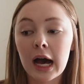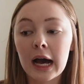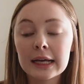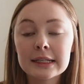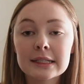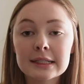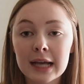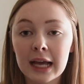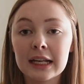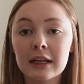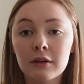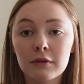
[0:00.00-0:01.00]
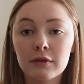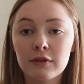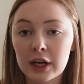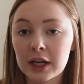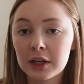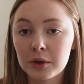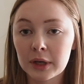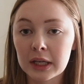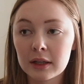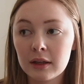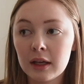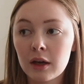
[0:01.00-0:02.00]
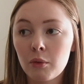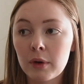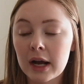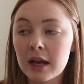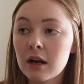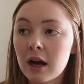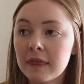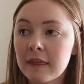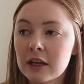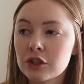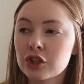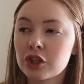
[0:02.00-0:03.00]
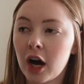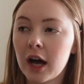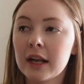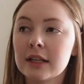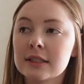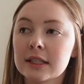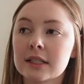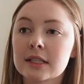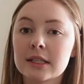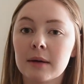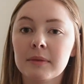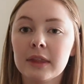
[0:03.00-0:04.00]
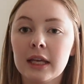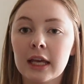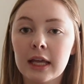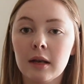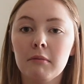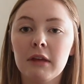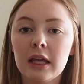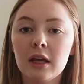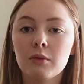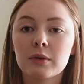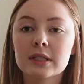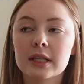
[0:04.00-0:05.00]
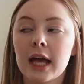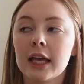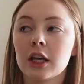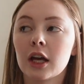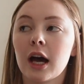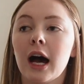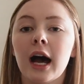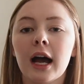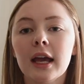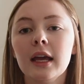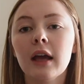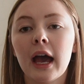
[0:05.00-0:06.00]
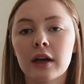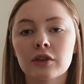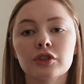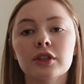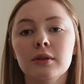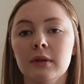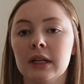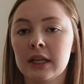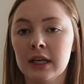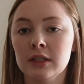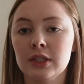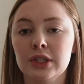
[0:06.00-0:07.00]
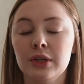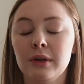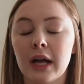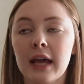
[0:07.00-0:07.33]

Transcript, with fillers: I decided very quickly when I got that shot, it's like something in me was like, I actually want a kid soon.